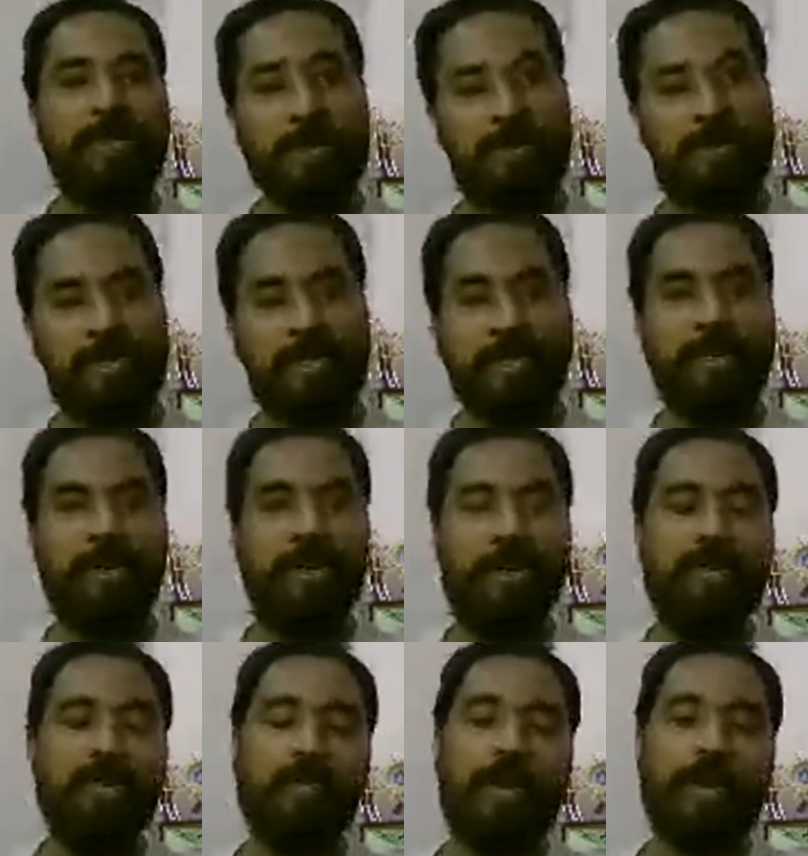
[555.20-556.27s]
just get
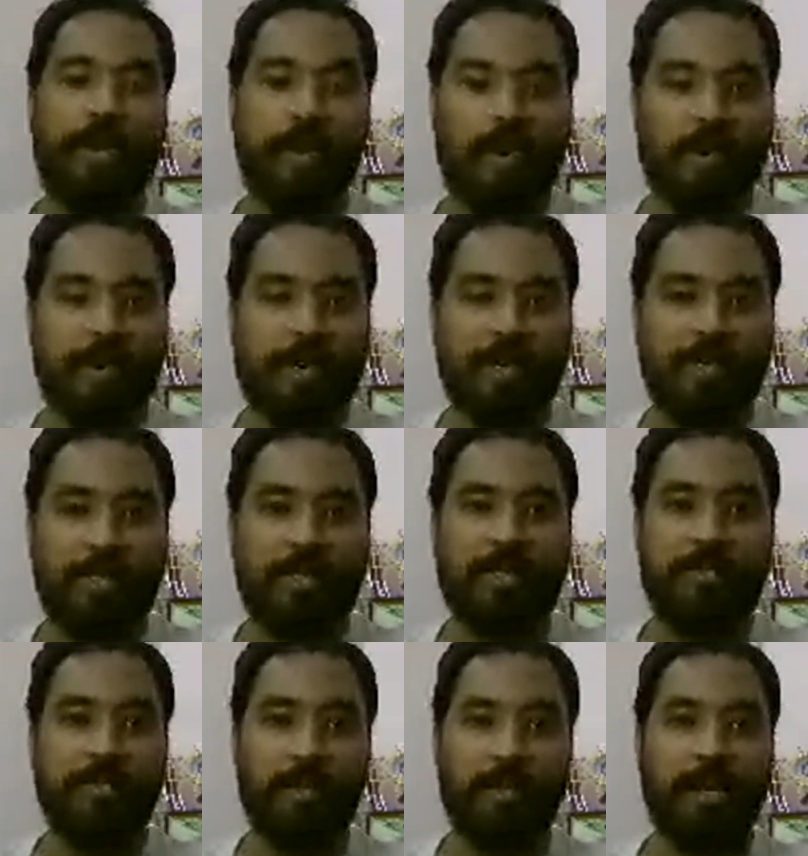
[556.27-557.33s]
into any organization
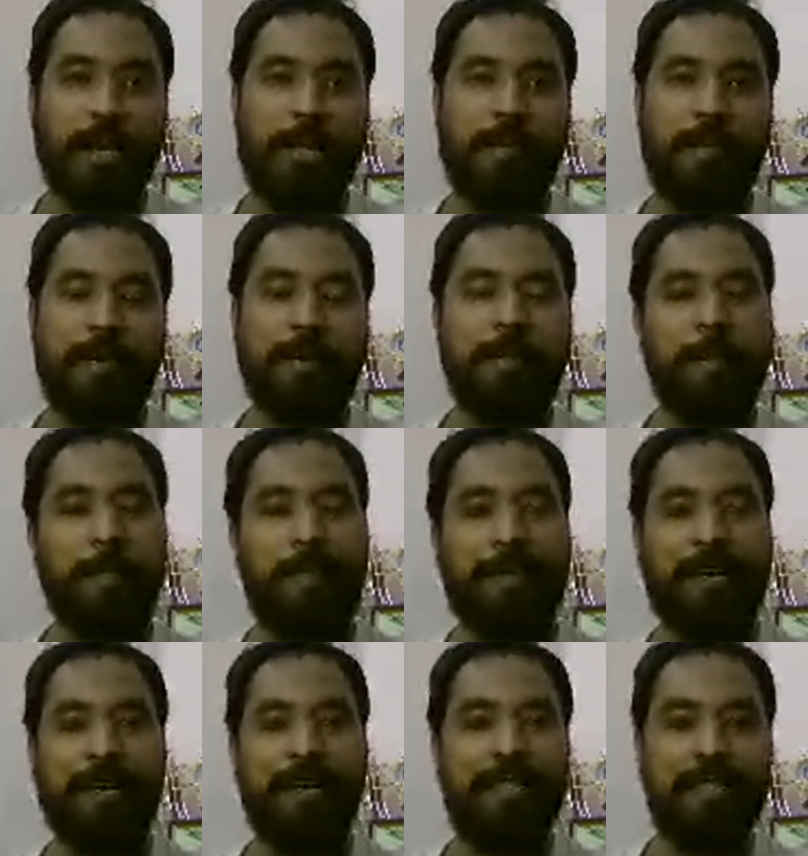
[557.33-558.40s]
for the time being, at
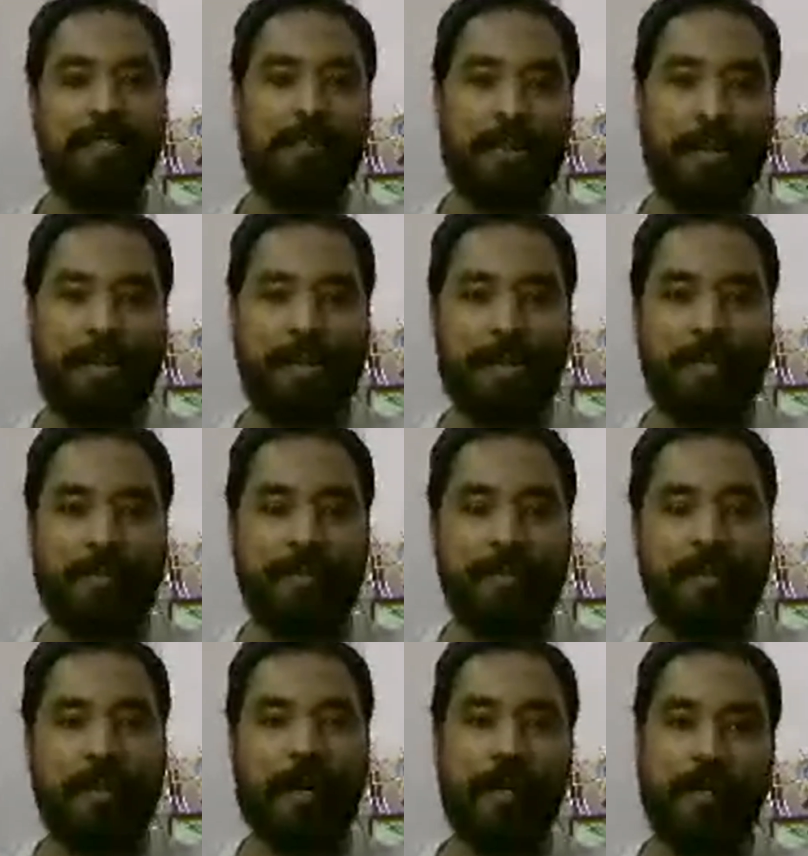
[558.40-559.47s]
least for a year,
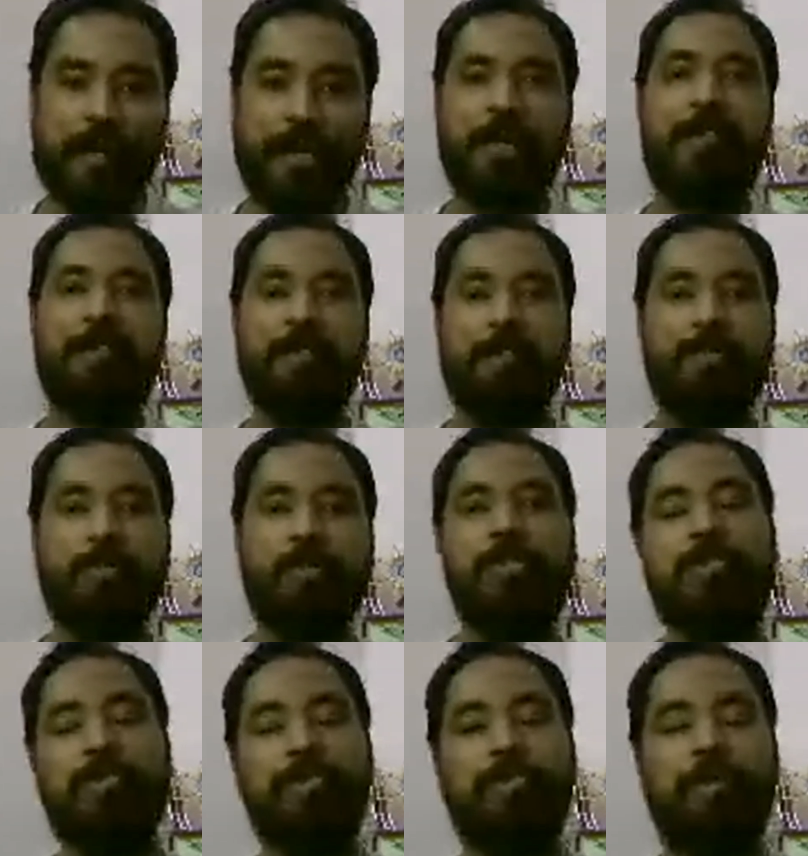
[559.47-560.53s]
and then switch
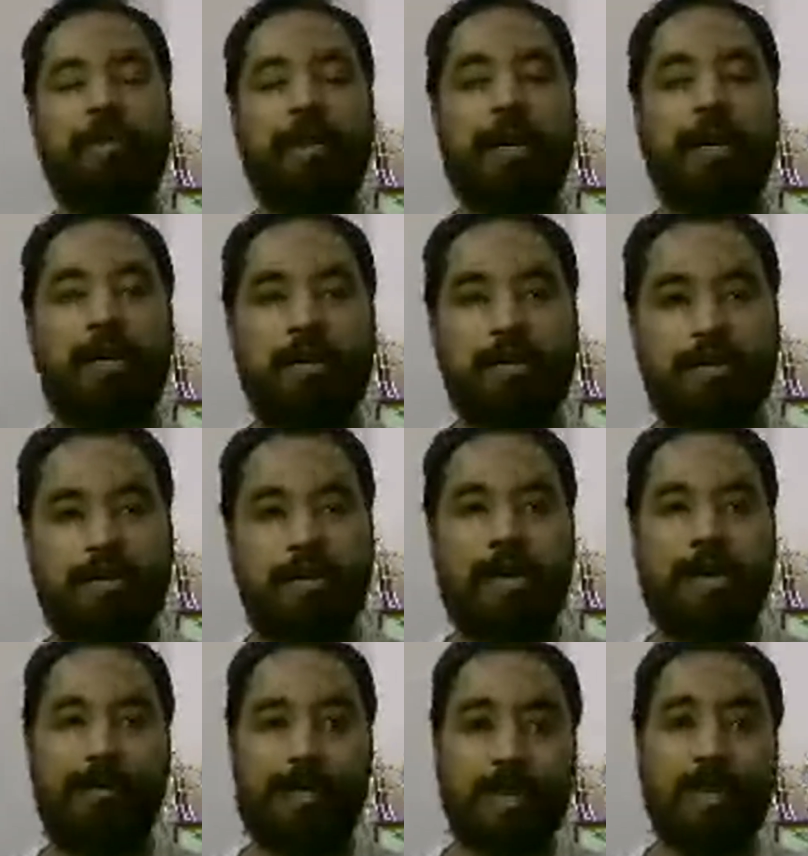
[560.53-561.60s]
to any
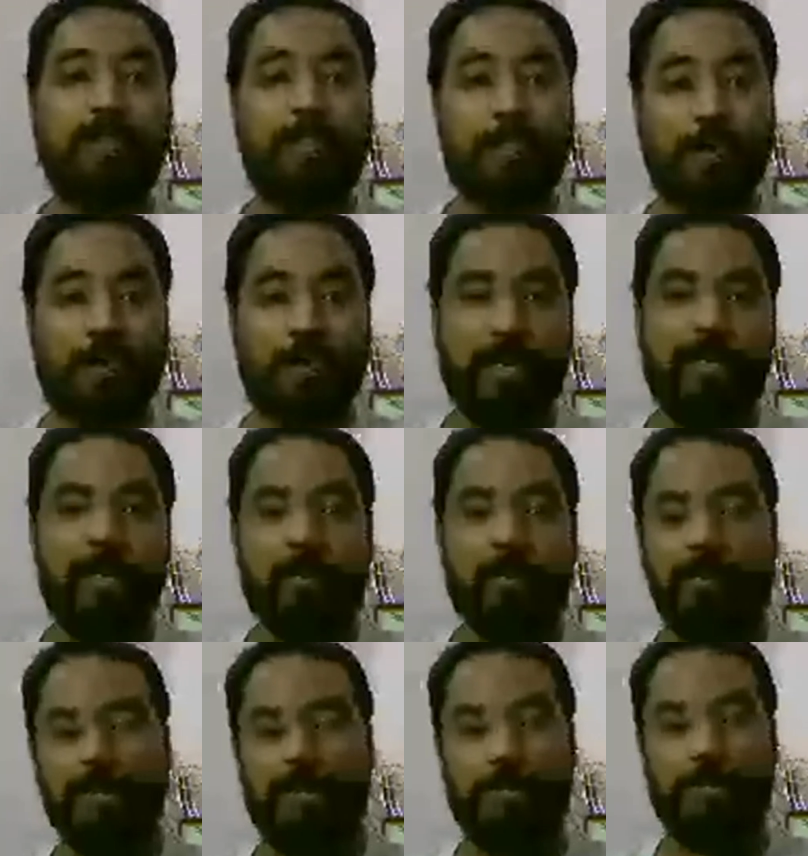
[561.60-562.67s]
of your organization with
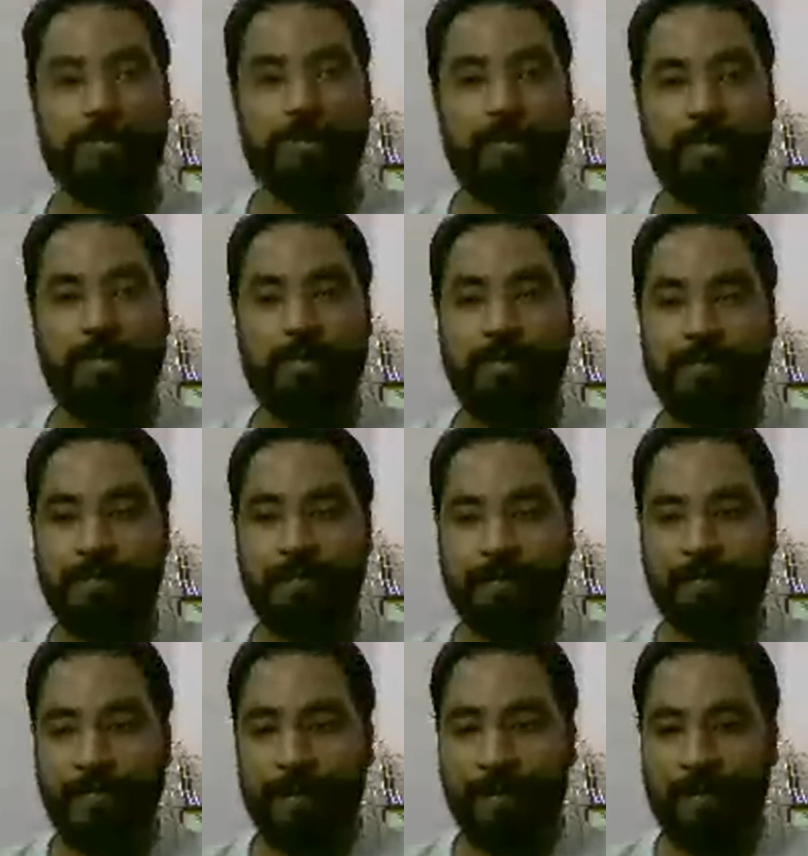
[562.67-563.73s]
your choice.
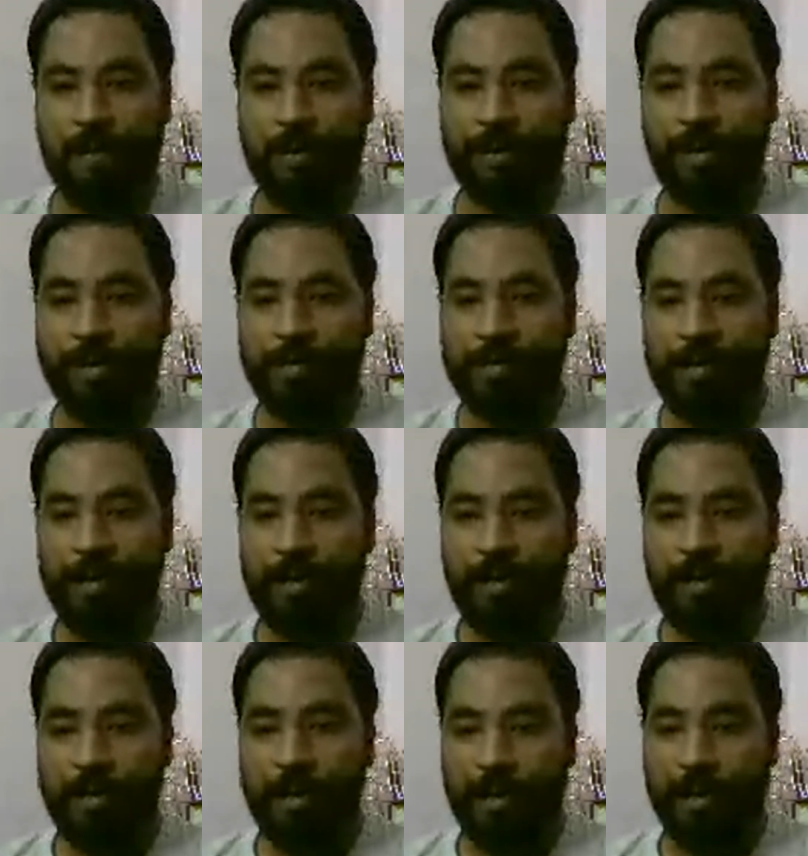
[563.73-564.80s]
Okay.
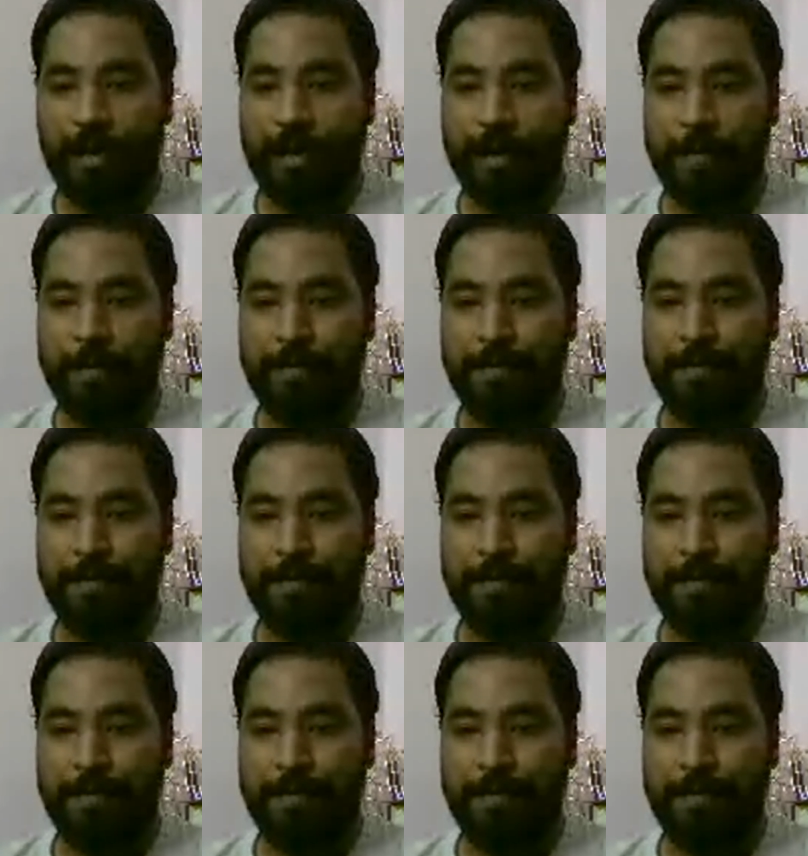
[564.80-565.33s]
Um,